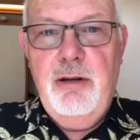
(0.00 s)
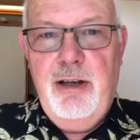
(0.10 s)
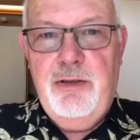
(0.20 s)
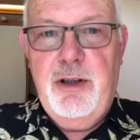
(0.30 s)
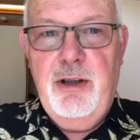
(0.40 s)

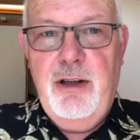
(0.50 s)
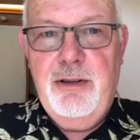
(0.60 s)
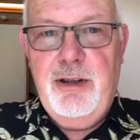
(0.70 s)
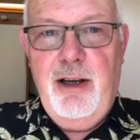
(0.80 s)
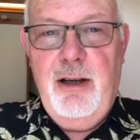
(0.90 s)
You've still got
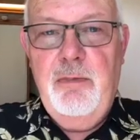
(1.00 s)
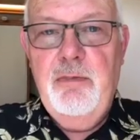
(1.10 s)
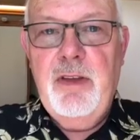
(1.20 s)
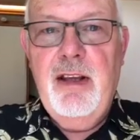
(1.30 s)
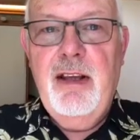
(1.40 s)
time
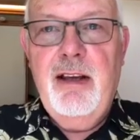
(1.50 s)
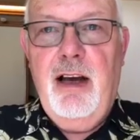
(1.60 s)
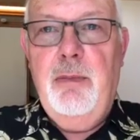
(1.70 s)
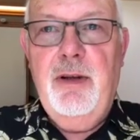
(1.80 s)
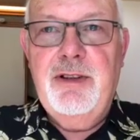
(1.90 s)

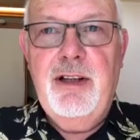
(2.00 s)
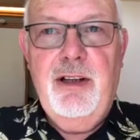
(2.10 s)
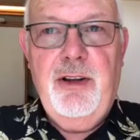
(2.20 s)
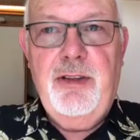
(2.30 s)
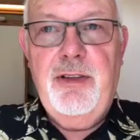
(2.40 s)
up until
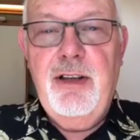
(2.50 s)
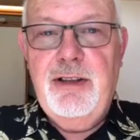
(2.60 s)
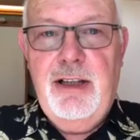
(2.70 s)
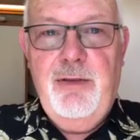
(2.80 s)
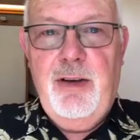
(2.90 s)
the
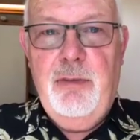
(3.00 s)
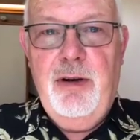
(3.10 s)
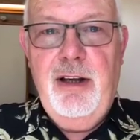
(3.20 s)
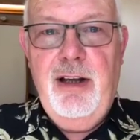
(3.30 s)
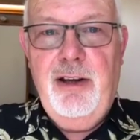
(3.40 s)
13th of
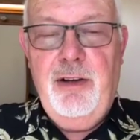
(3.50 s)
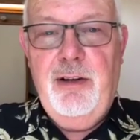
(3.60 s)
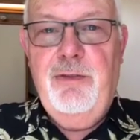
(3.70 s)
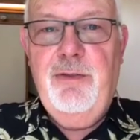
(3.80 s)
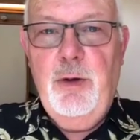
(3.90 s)
February, and on
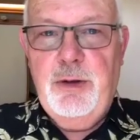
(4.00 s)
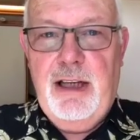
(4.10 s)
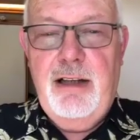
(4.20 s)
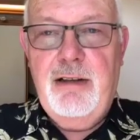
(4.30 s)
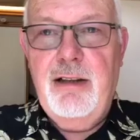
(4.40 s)
the
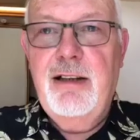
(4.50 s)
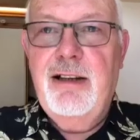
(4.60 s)
14th,